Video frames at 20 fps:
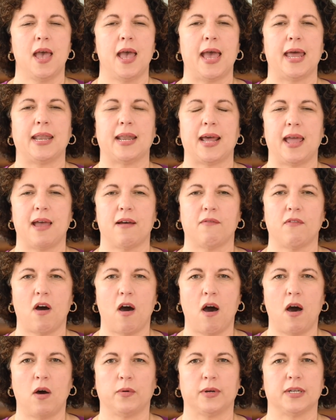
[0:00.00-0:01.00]
and I have
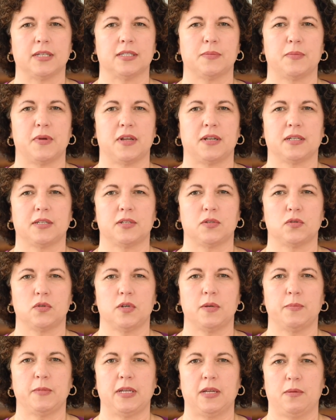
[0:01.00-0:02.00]
always been
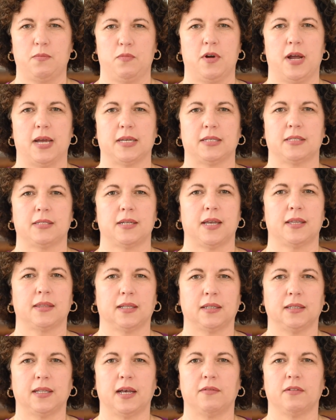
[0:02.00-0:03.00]
extremely impressed at the
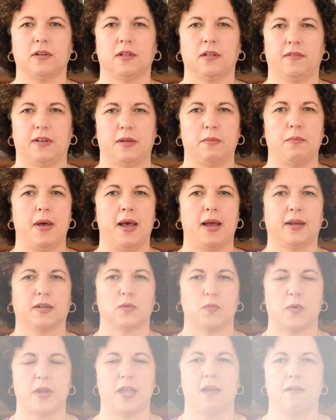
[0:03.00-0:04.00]
level of
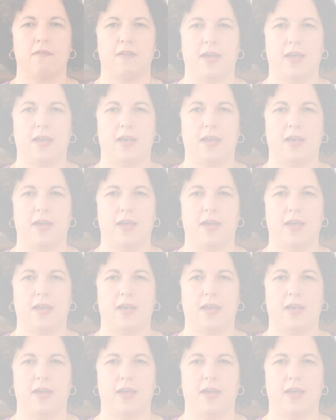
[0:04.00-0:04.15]
impact we have